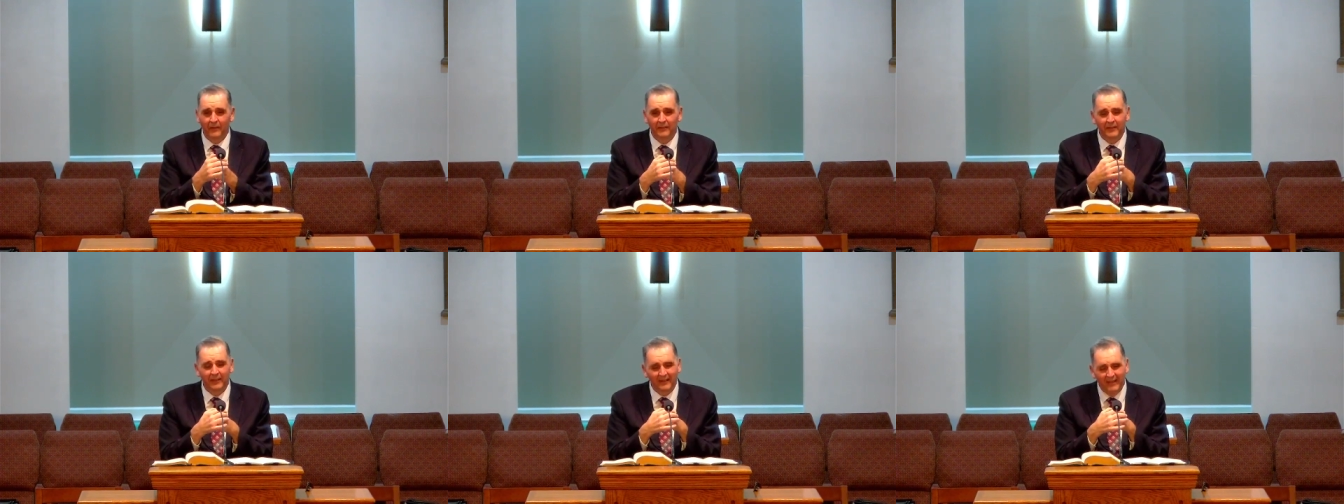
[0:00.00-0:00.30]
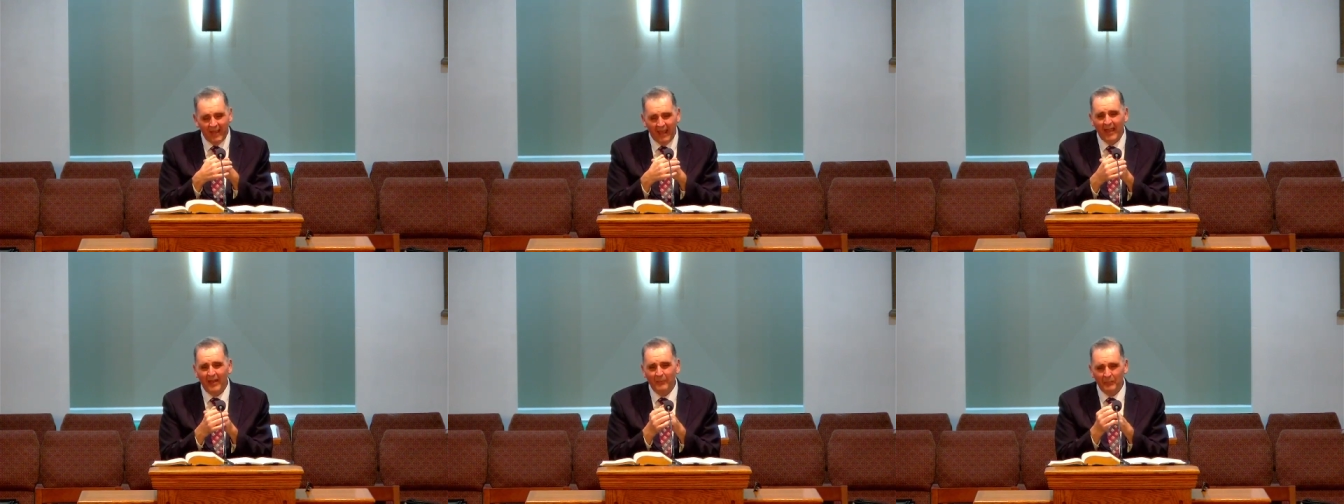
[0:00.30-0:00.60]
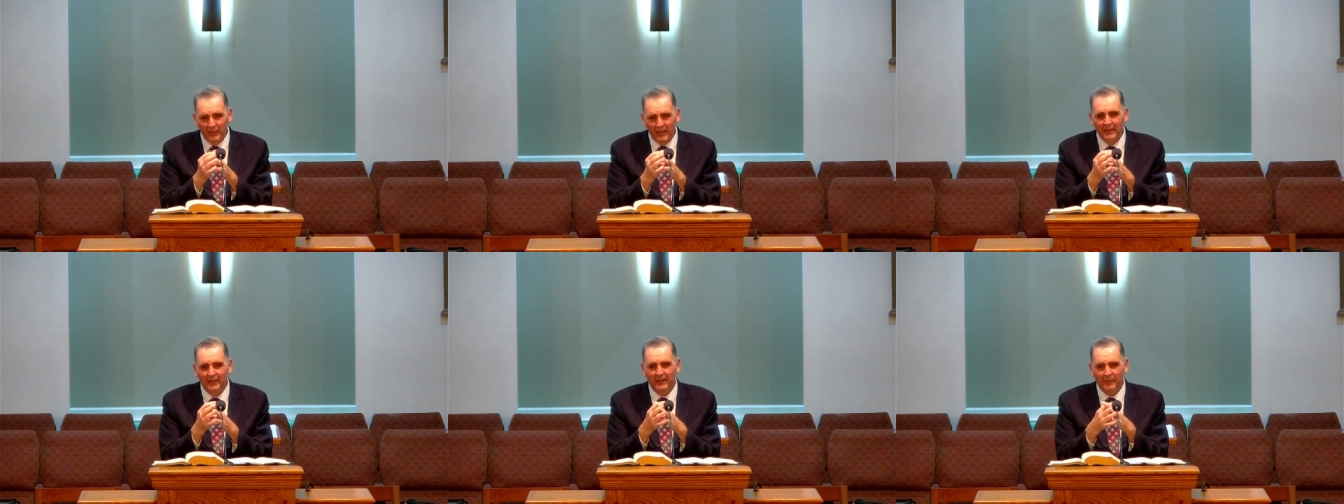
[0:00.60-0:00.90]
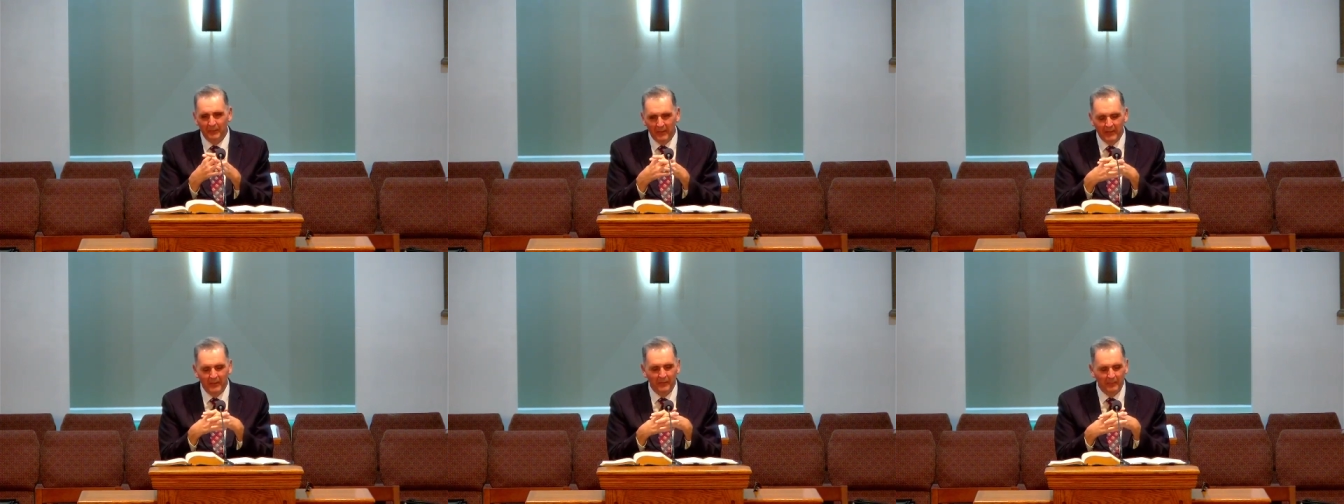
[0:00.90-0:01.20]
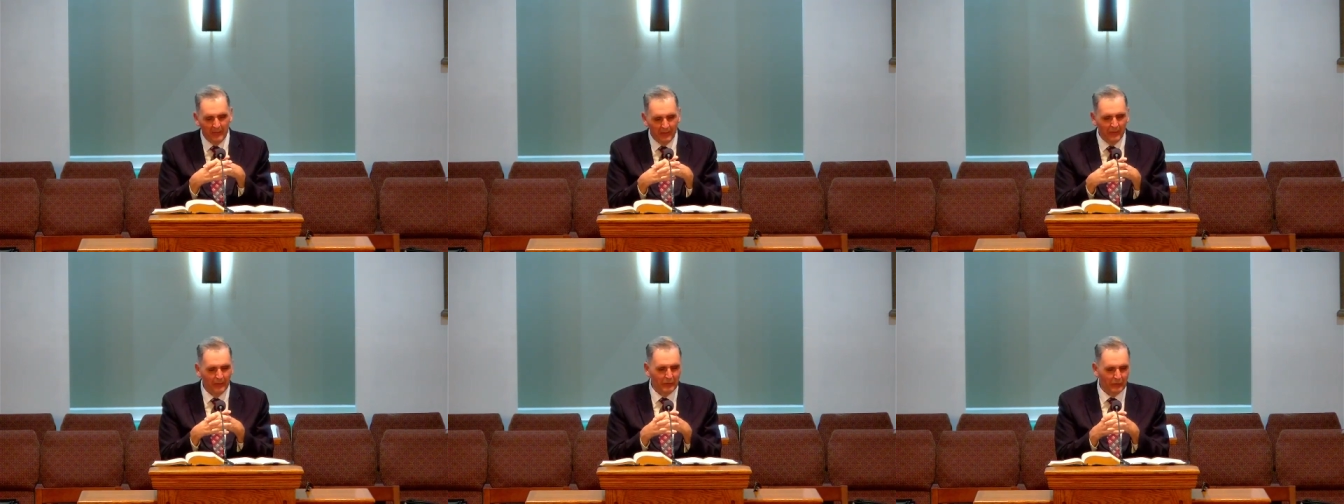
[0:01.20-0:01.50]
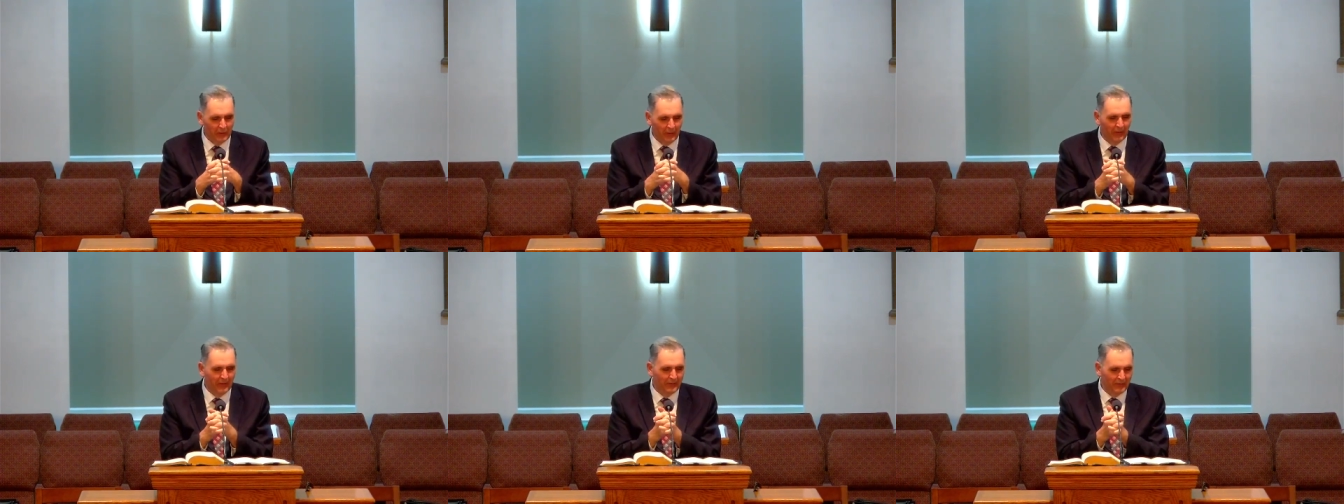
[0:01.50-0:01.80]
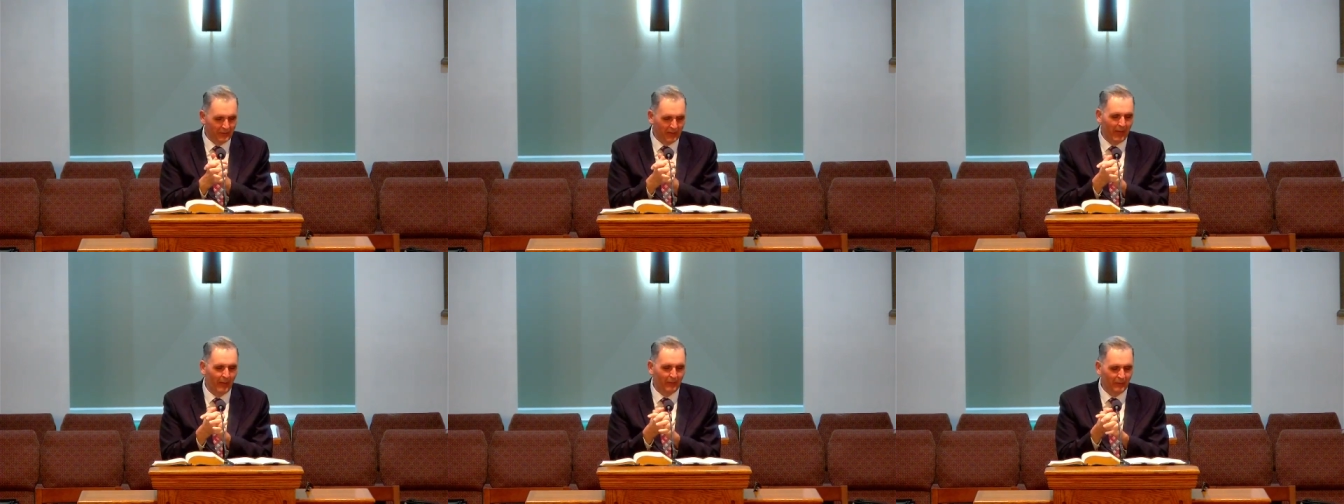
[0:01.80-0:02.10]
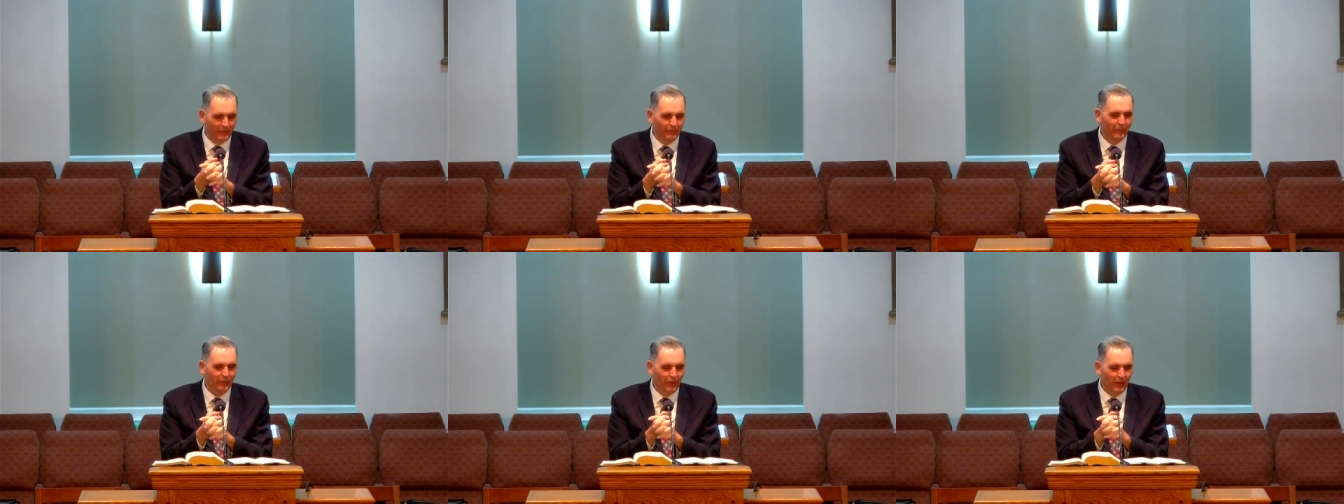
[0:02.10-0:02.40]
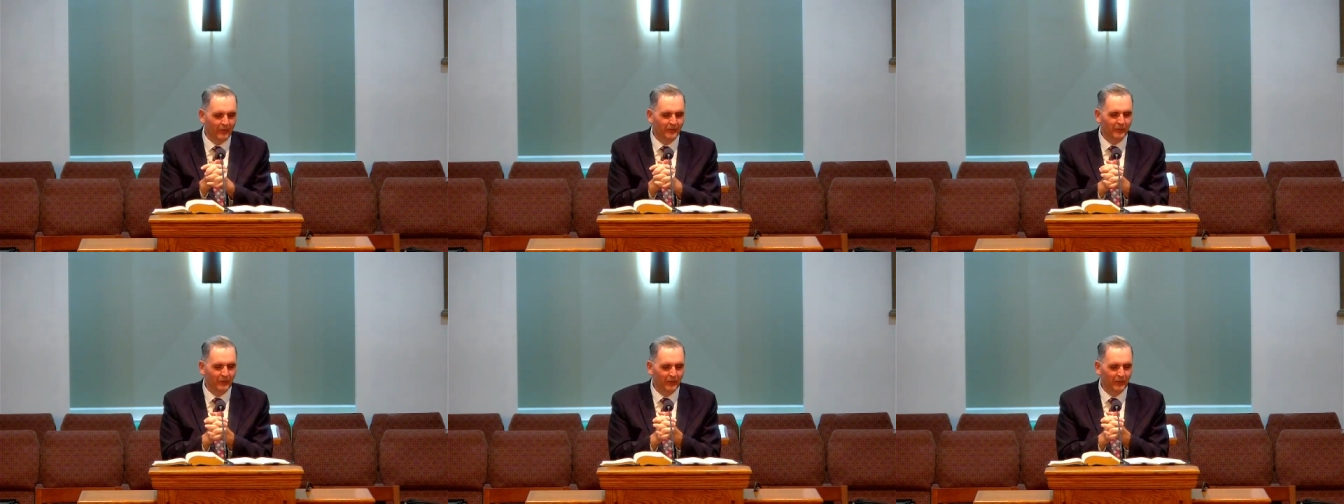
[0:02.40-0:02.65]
you can't beat a peanut butter and jelly sandwich for lunch